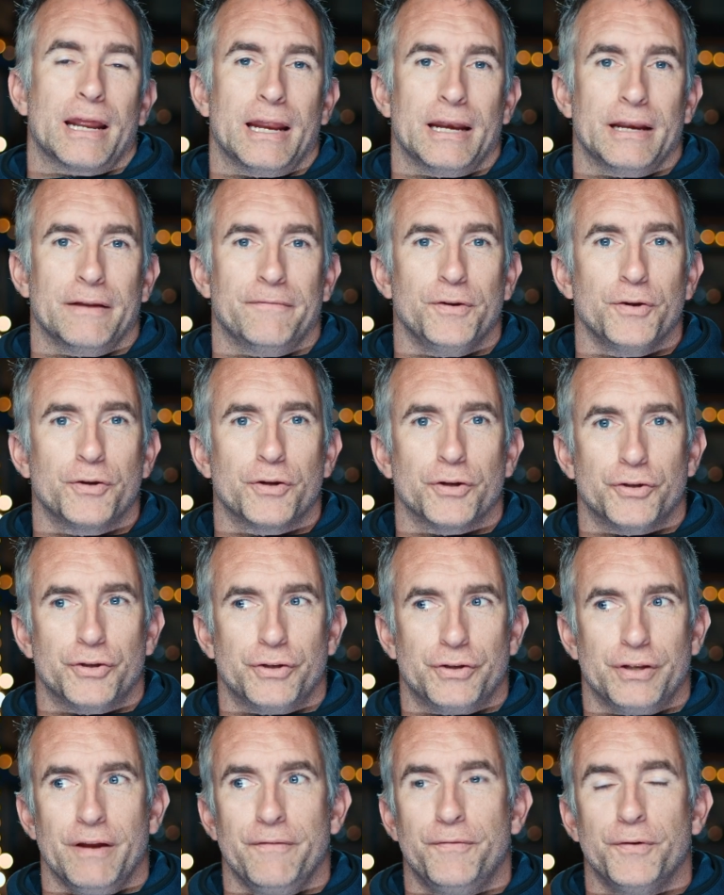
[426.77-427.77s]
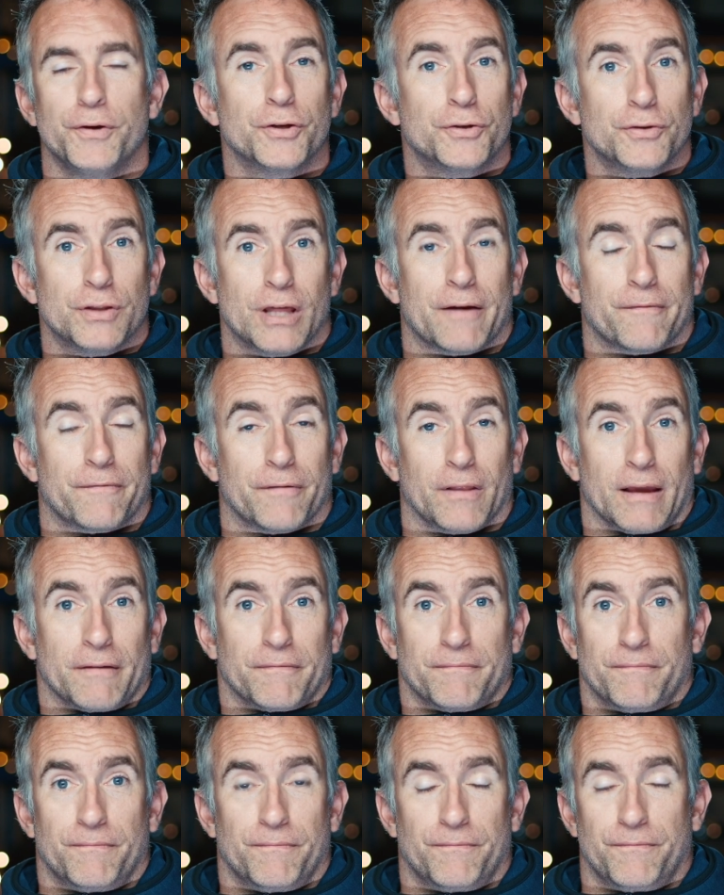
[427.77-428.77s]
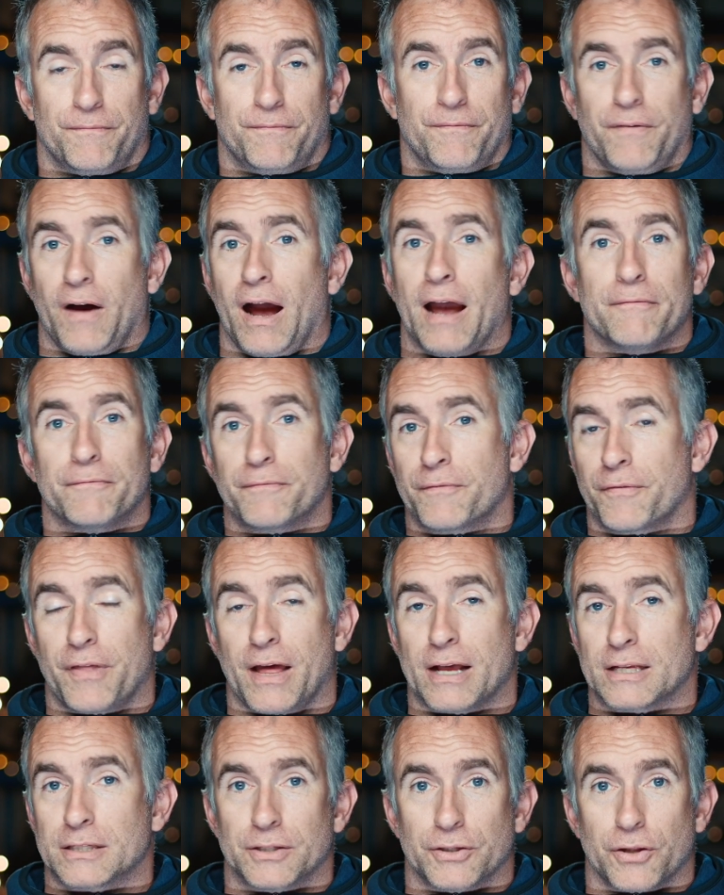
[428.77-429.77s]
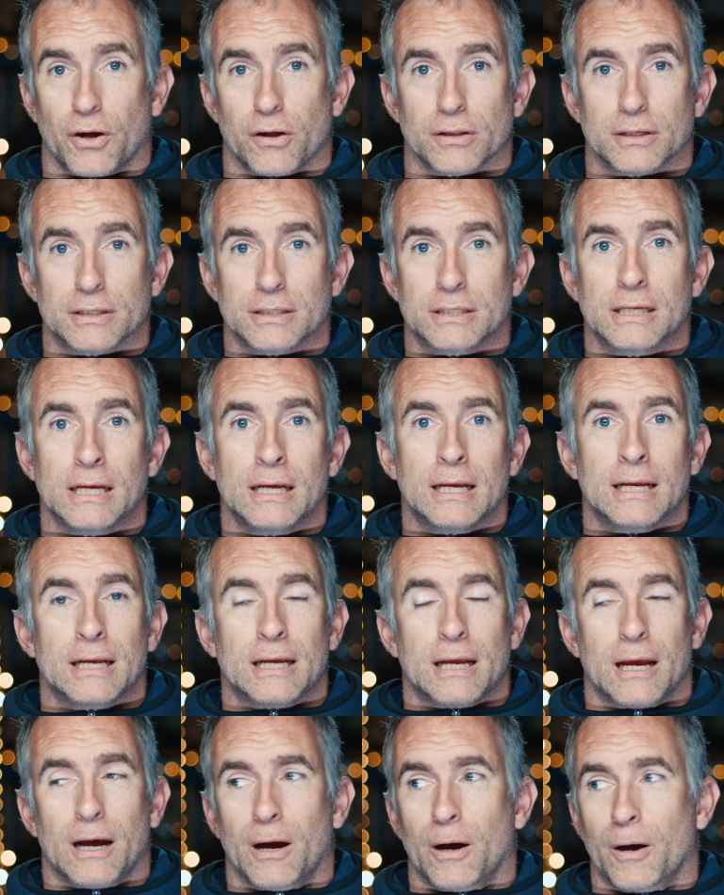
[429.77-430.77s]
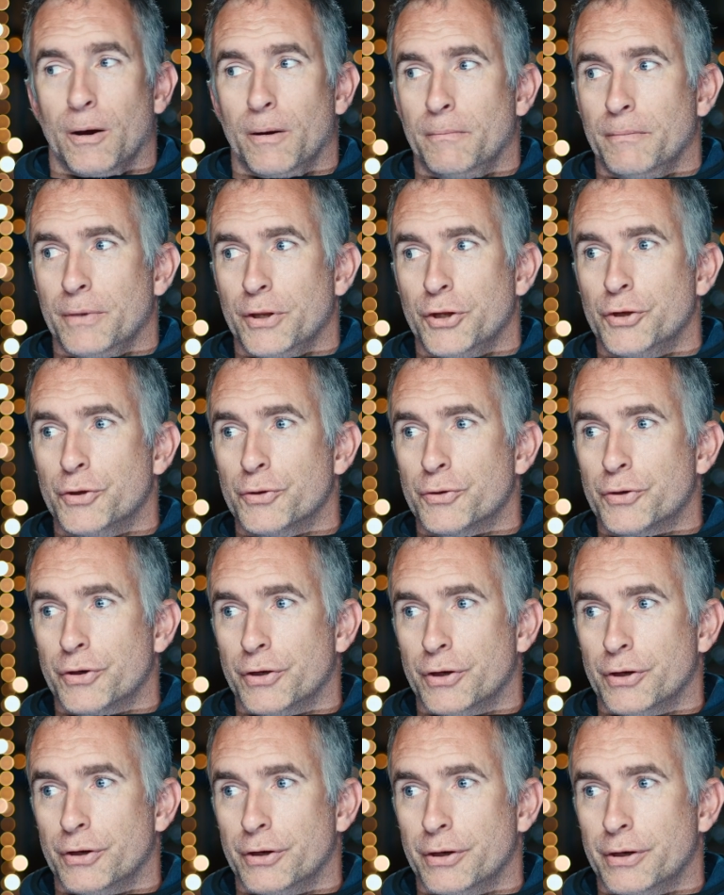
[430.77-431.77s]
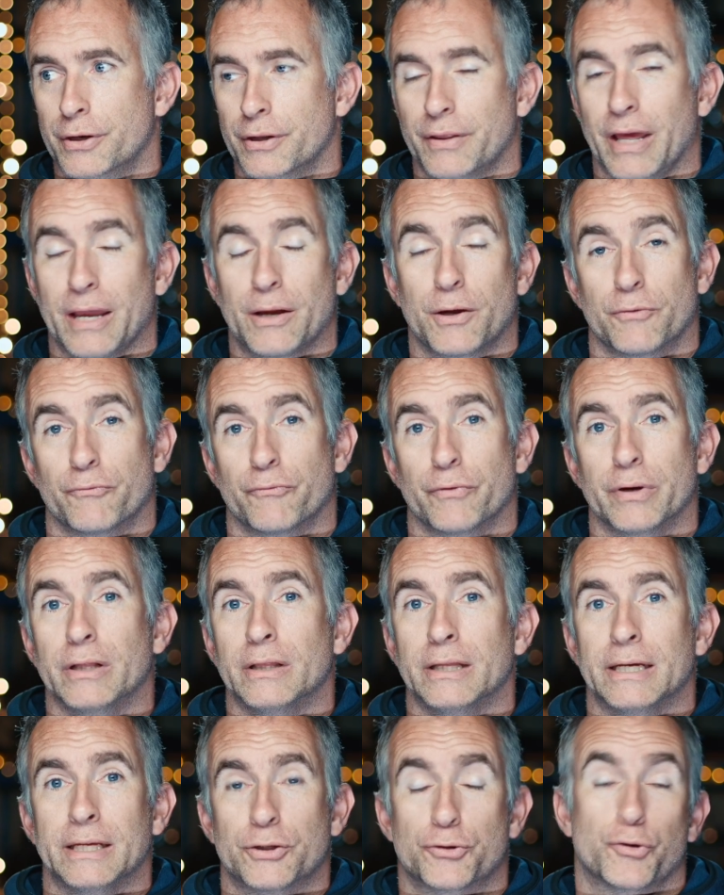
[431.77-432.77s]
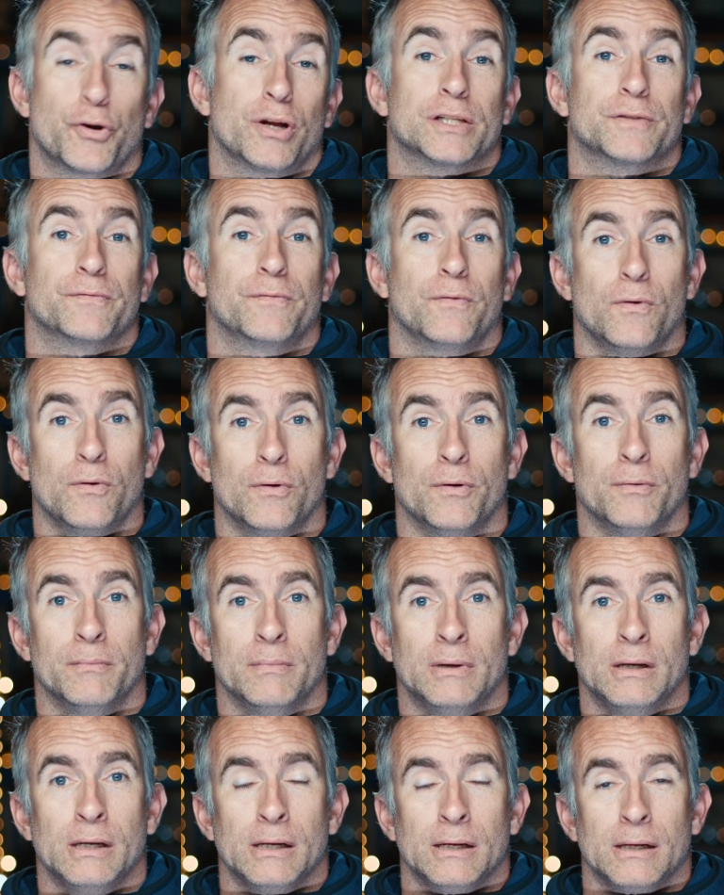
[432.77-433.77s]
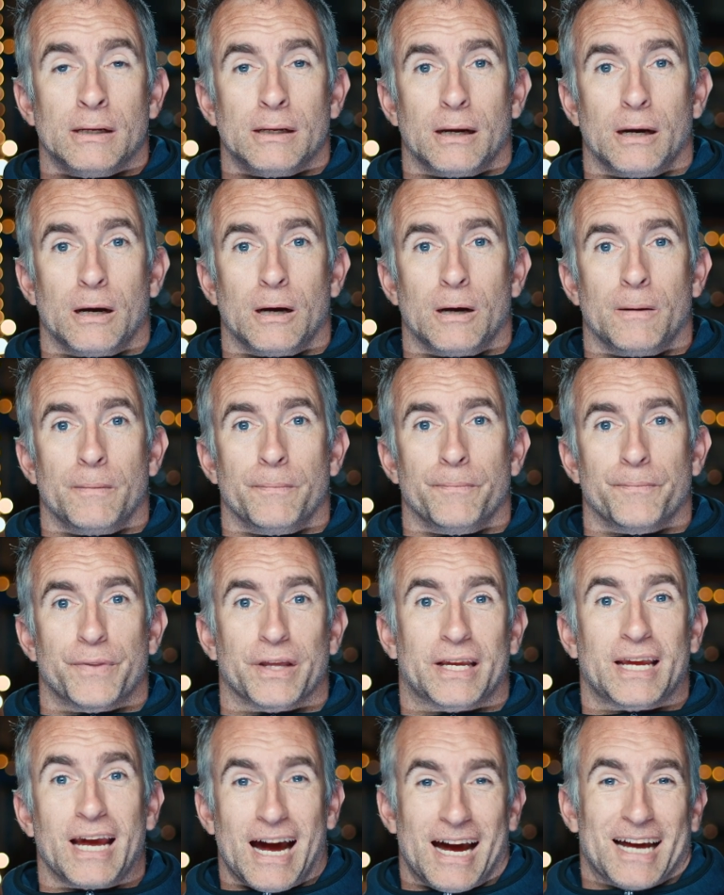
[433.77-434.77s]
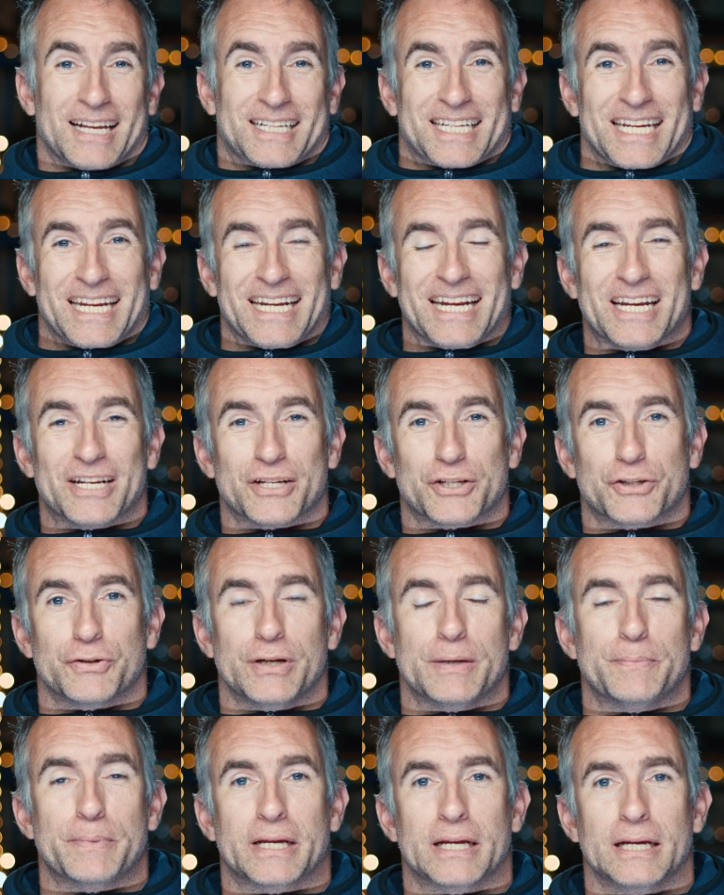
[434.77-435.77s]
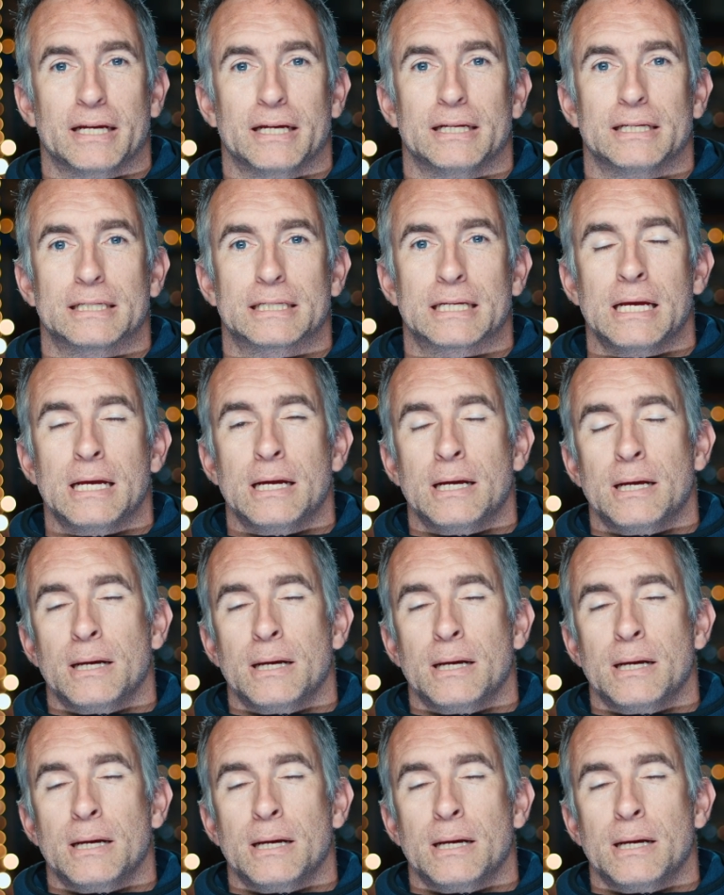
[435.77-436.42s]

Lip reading: And if you could do that for like $5,000, they could really transform the car scene industry, because